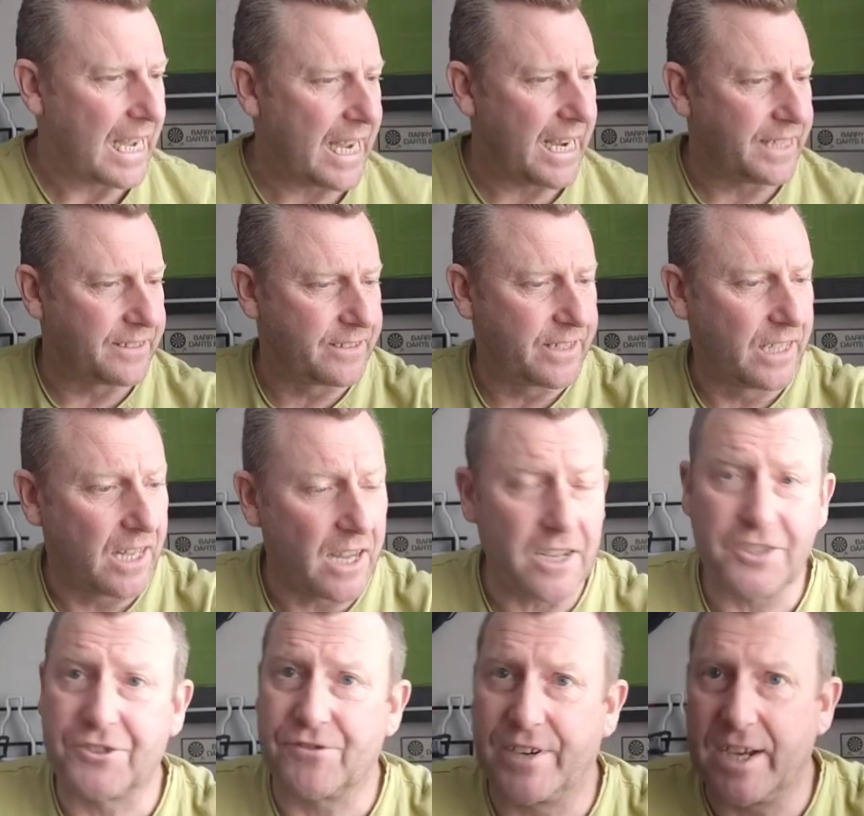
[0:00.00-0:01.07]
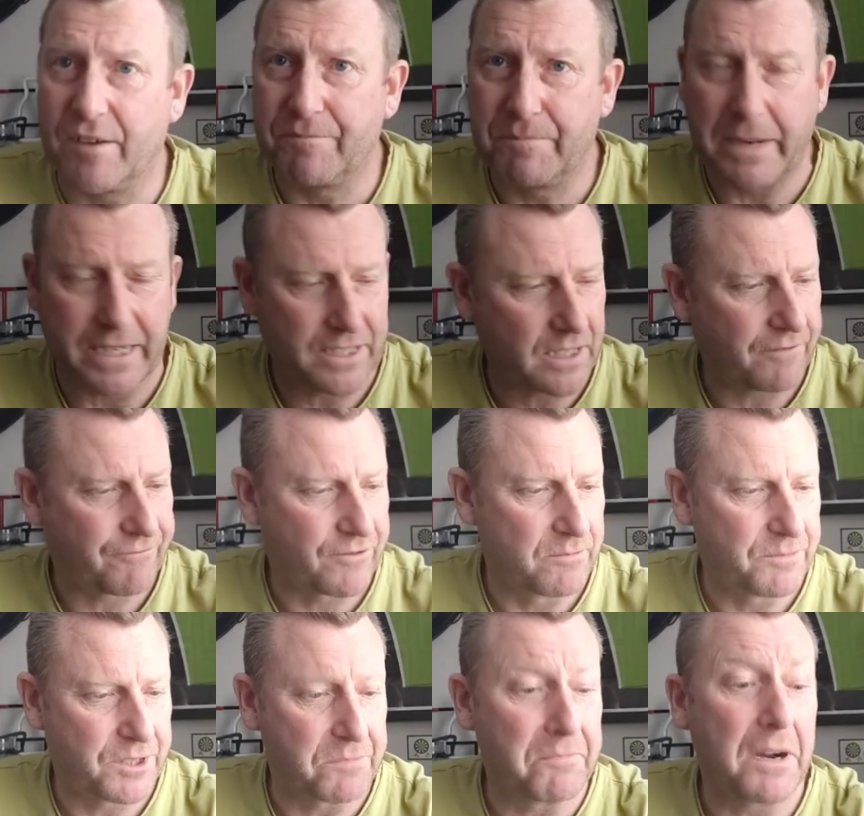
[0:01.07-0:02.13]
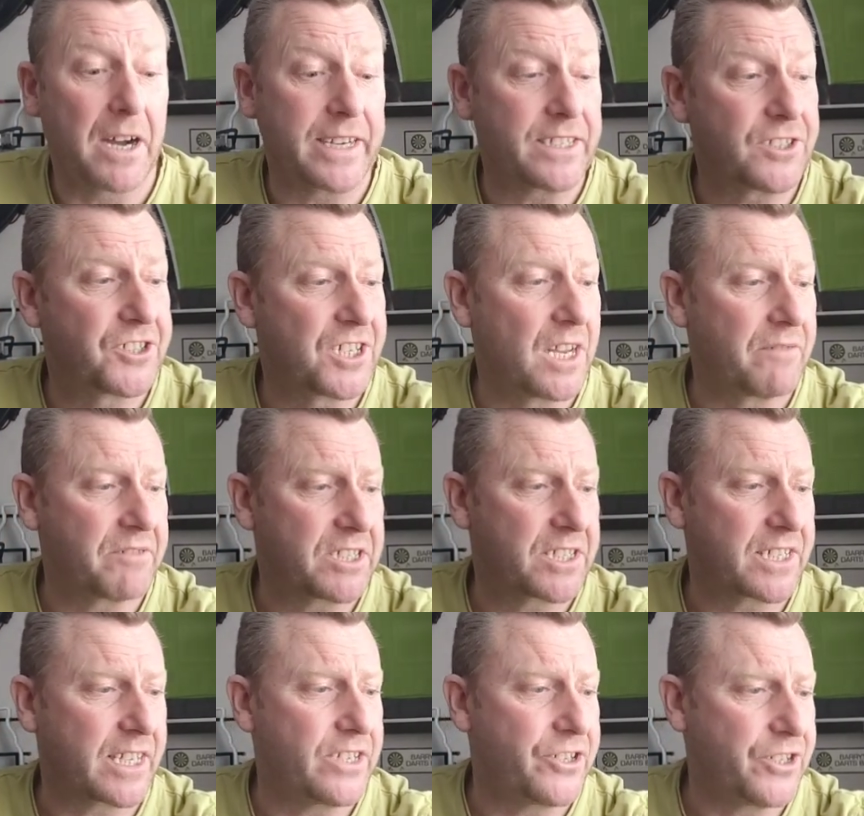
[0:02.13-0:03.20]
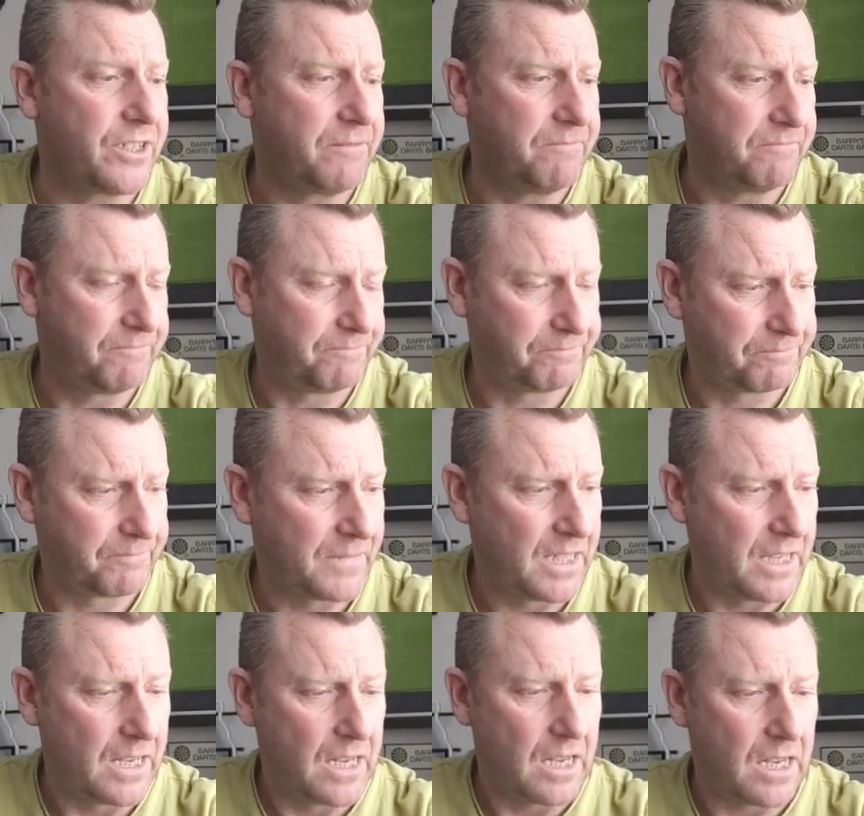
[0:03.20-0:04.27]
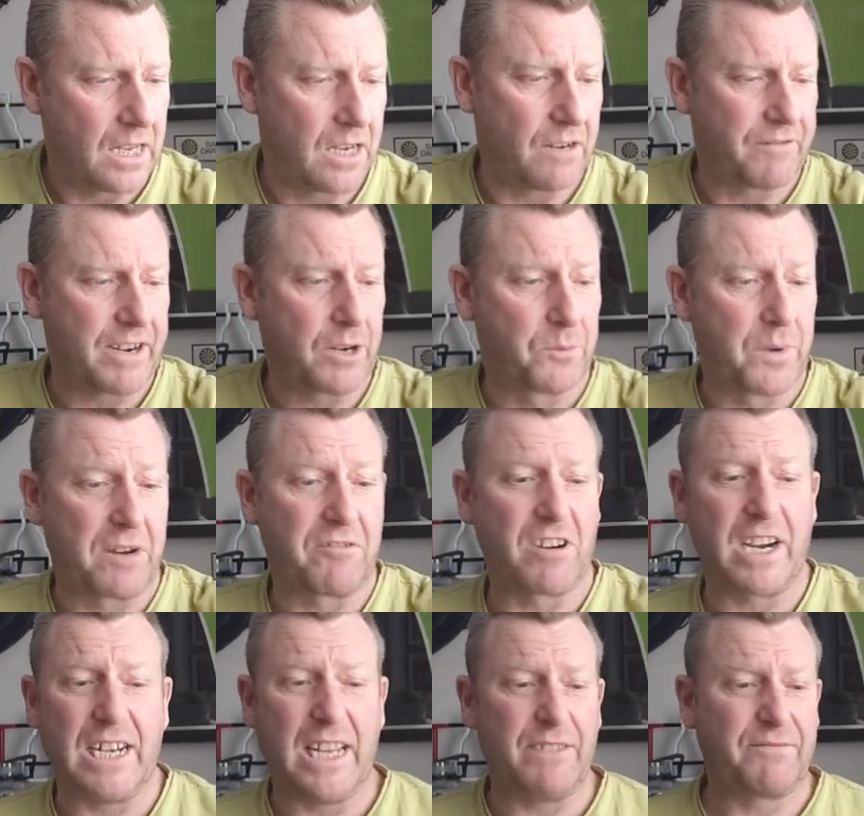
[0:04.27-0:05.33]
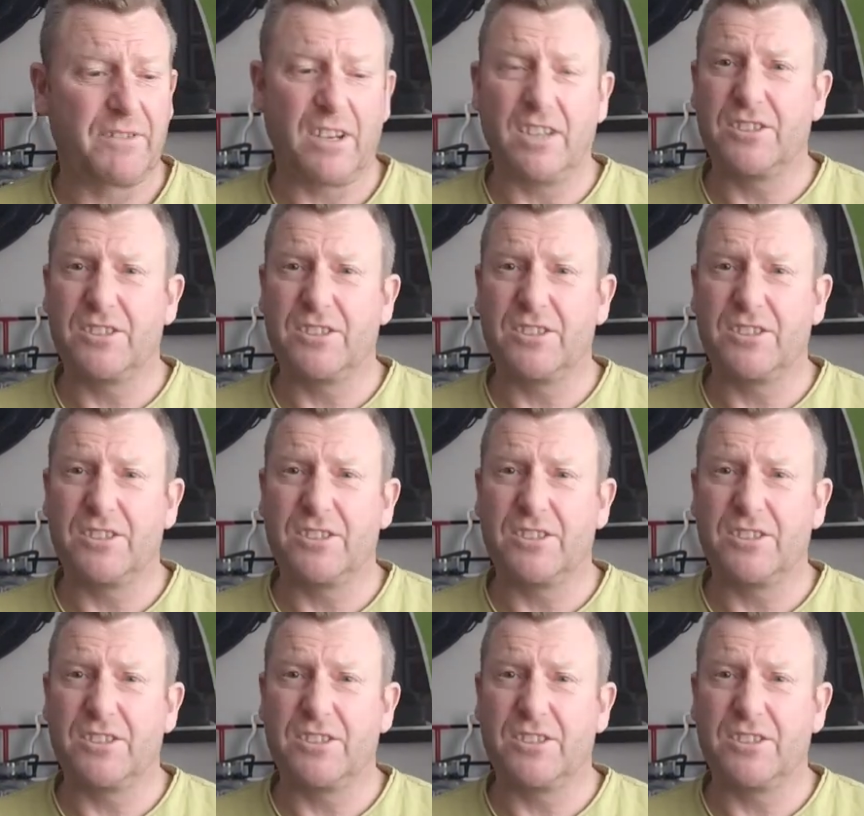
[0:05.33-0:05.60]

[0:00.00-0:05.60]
And the last three I've picked up from St Martin's service station around where I live.